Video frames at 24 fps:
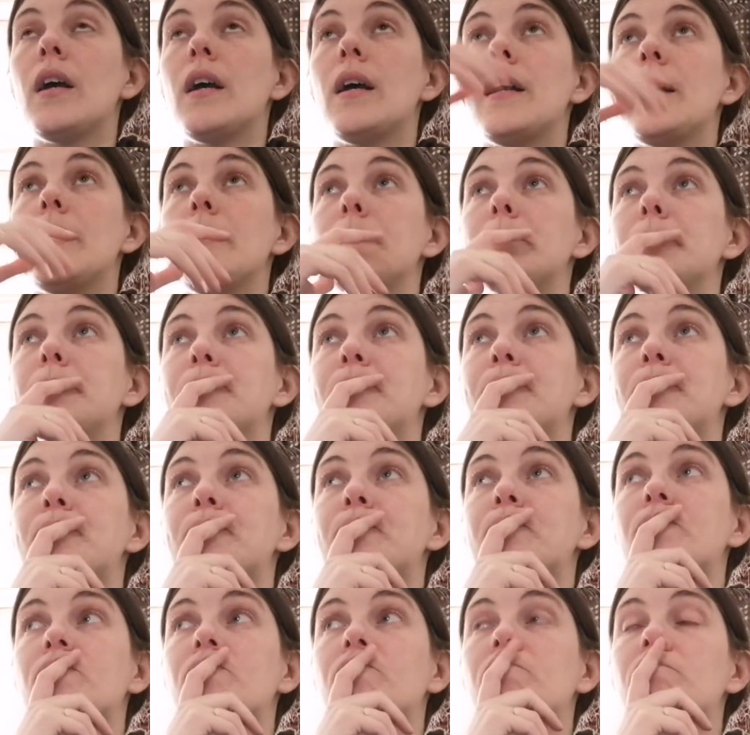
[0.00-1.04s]

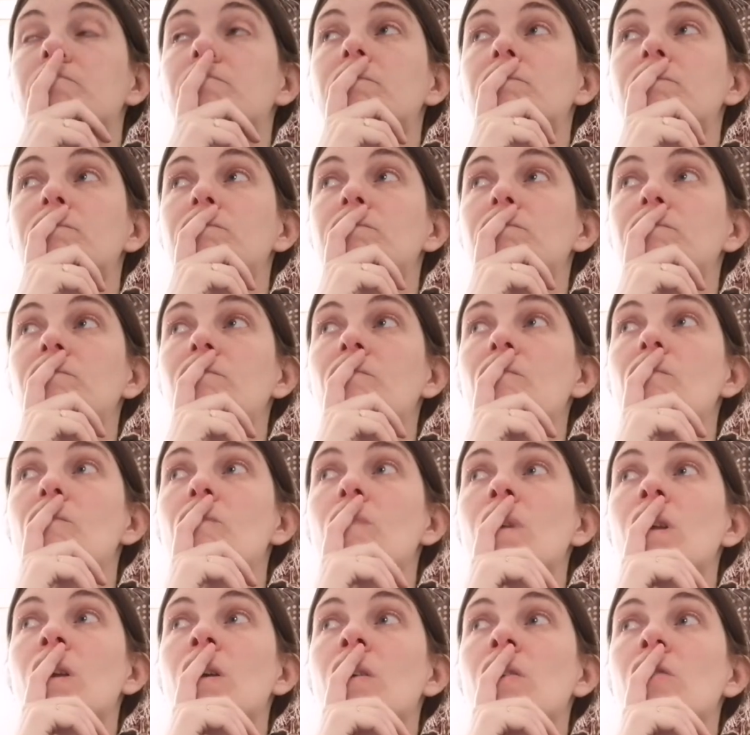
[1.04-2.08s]

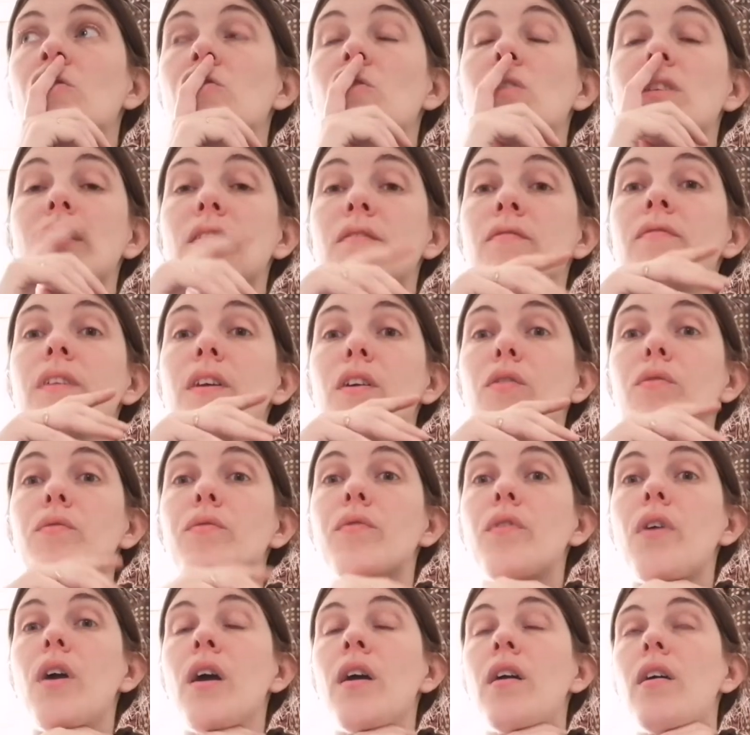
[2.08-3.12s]
So I did feel
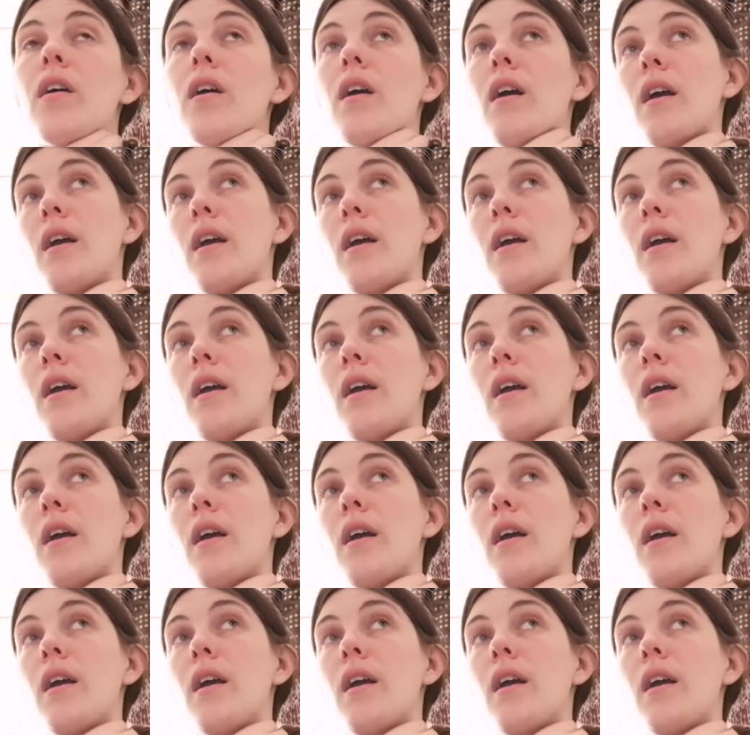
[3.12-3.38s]
for her,